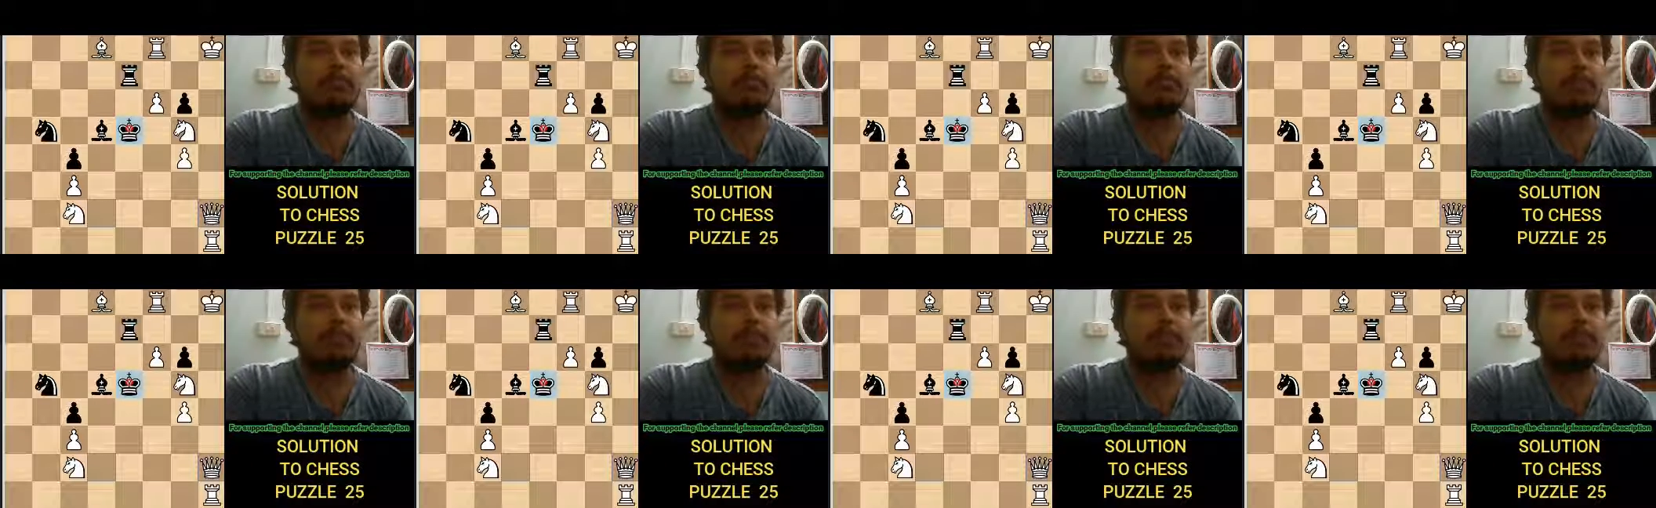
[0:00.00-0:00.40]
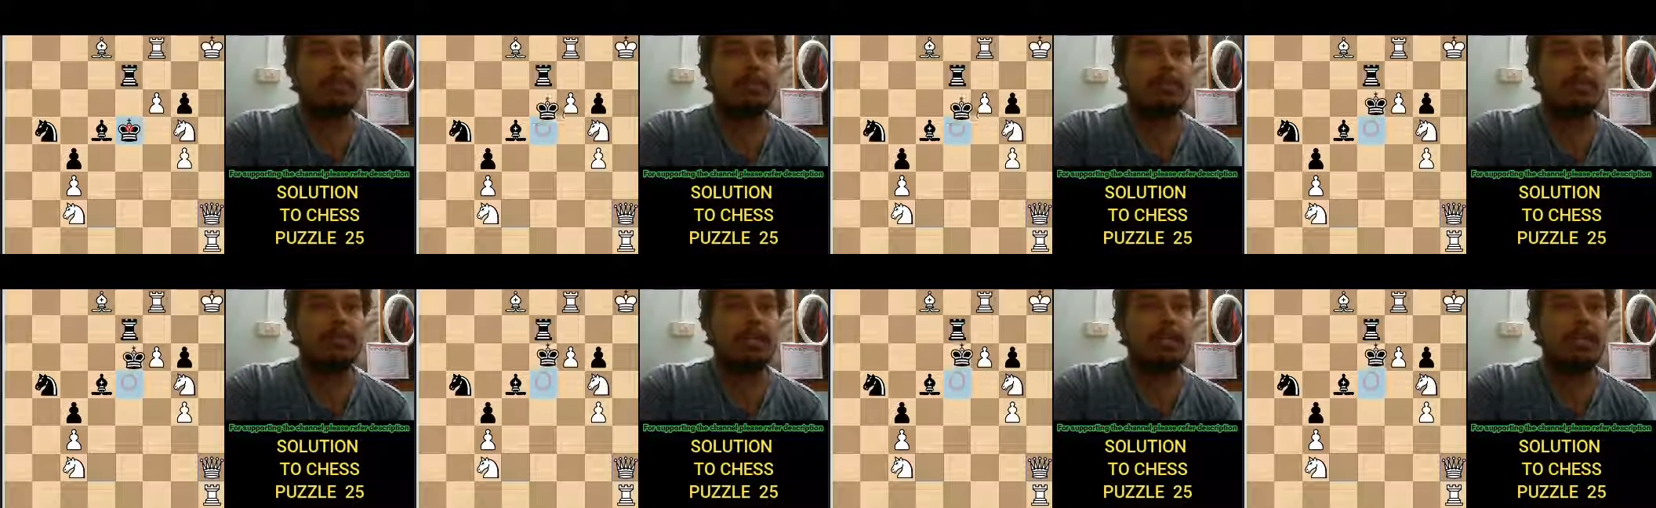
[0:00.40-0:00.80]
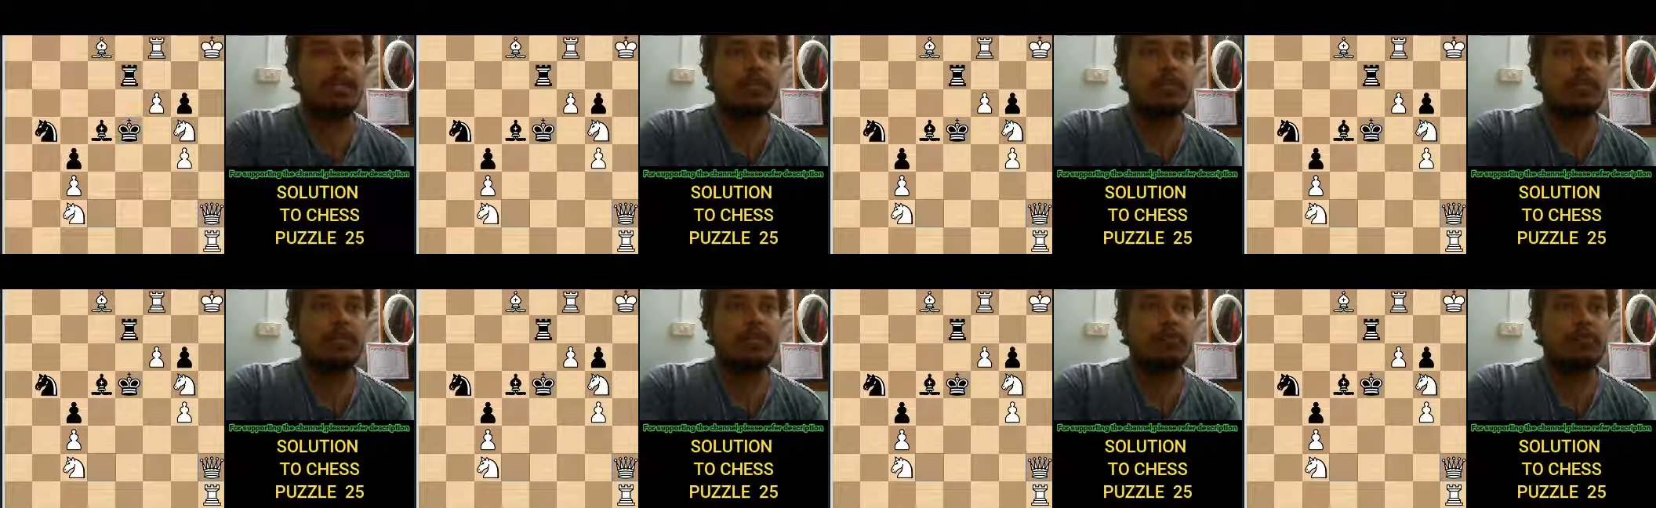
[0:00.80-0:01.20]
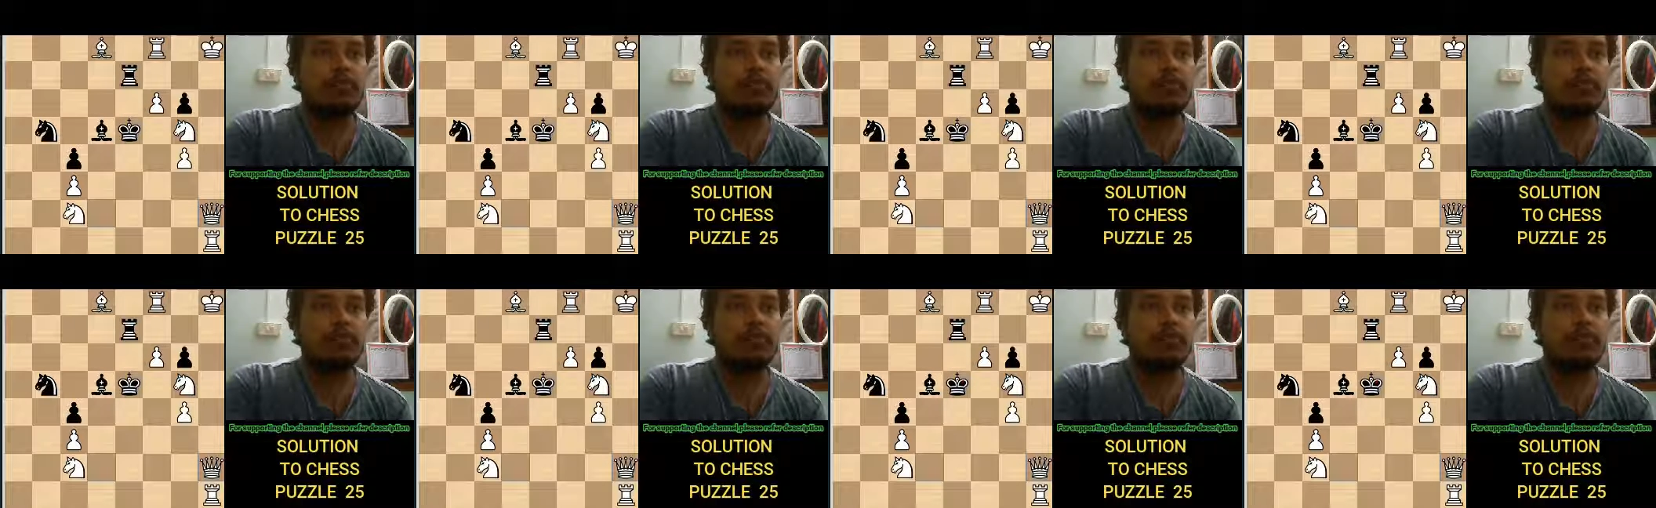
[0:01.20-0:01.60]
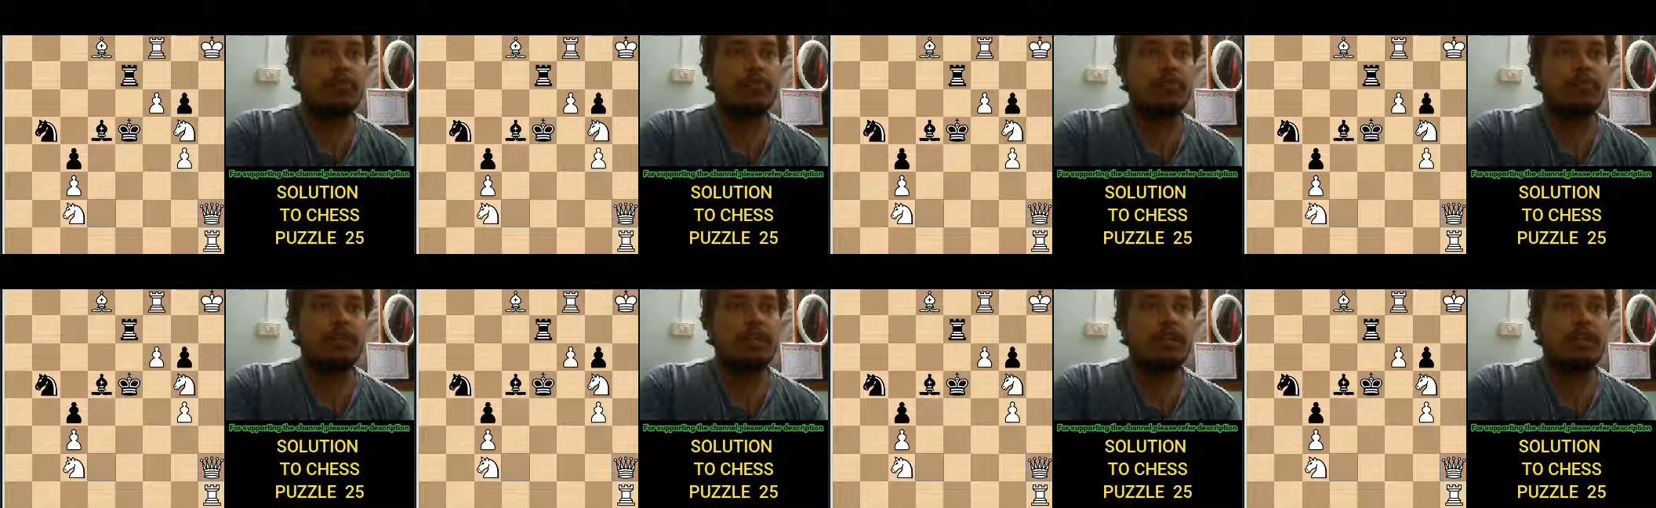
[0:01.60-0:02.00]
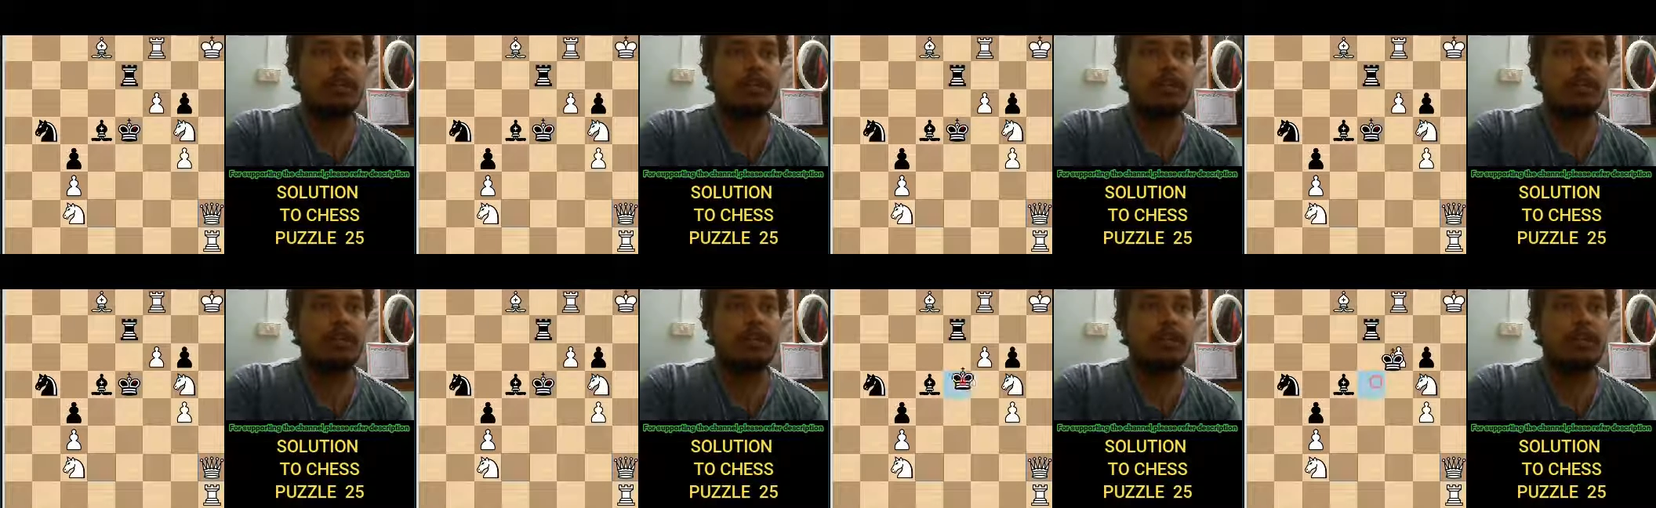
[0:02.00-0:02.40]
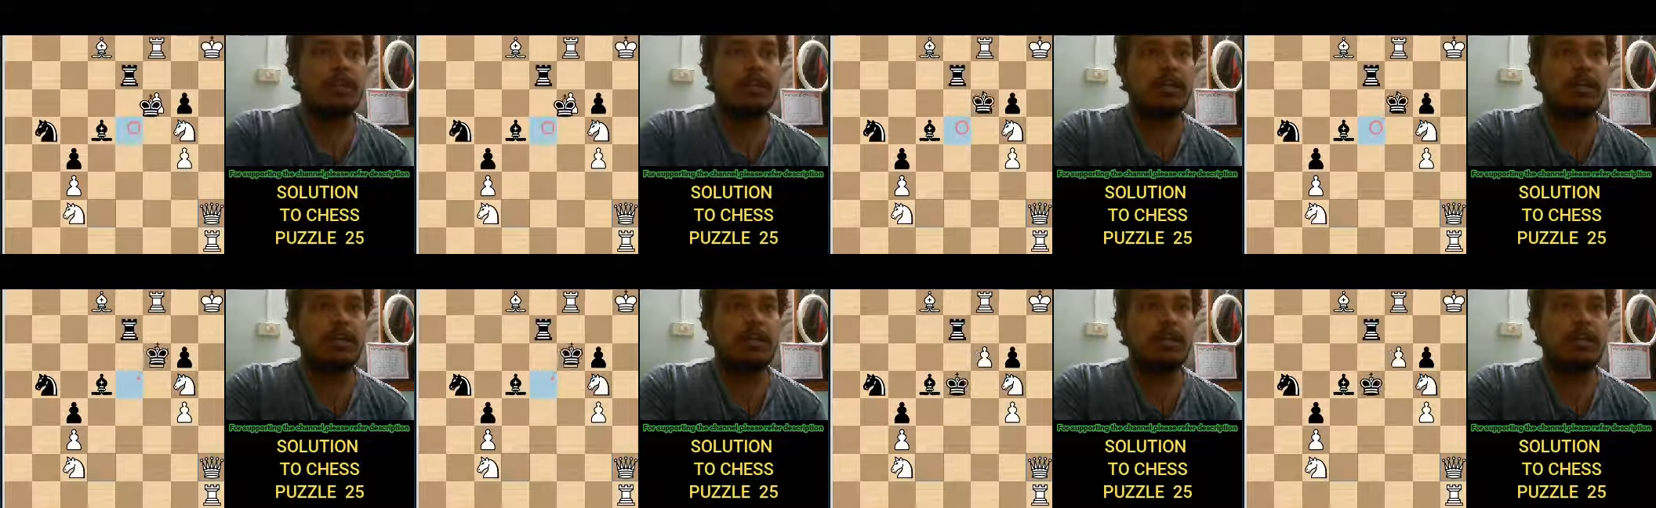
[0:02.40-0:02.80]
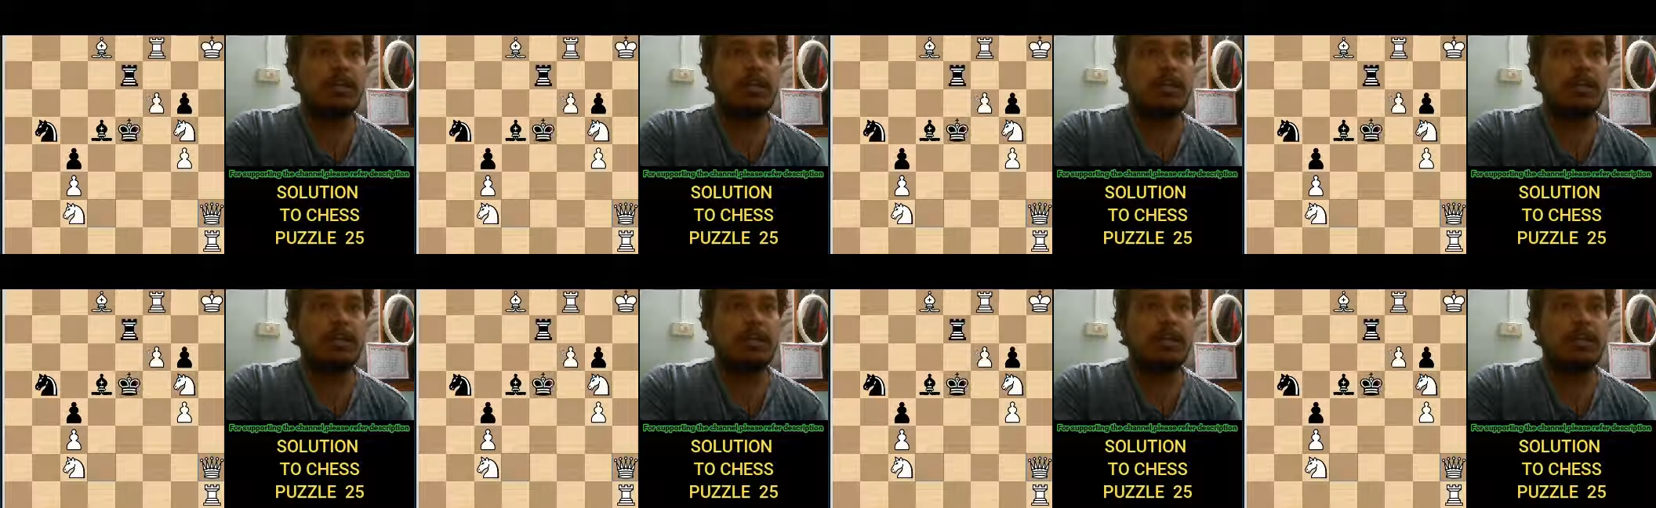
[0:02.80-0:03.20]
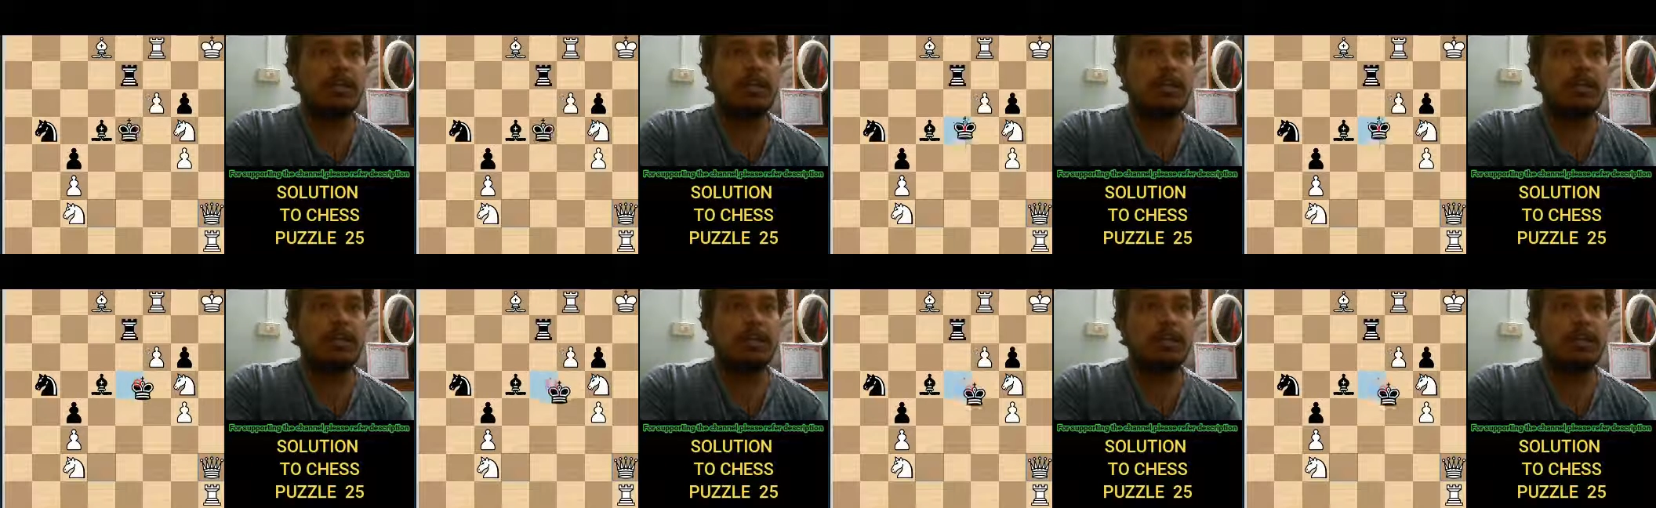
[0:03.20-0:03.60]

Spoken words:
because king cannot move anywhere, he cannot hear